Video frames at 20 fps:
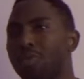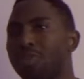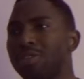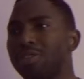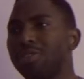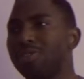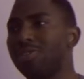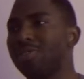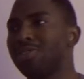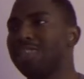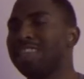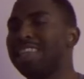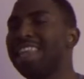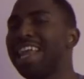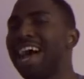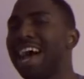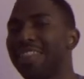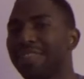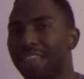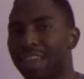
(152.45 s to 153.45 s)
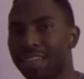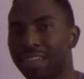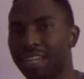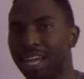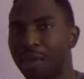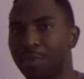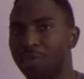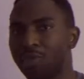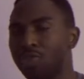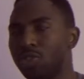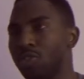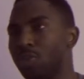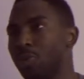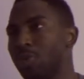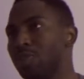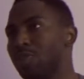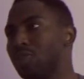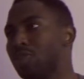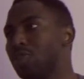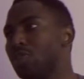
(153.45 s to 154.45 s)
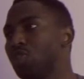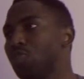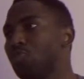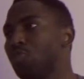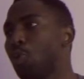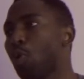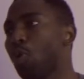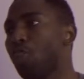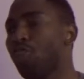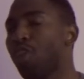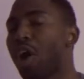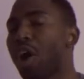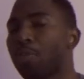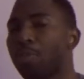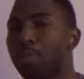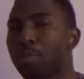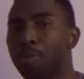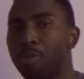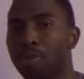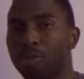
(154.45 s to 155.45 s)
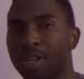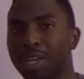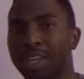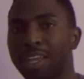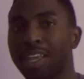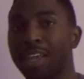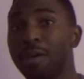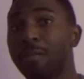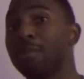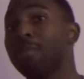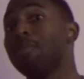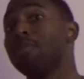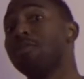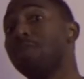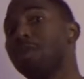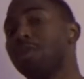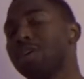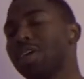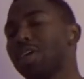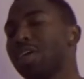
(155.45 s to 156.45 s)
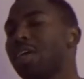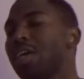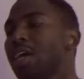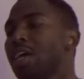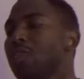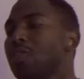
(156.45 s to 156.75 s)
This is not that type of series. This is more thought-provoking.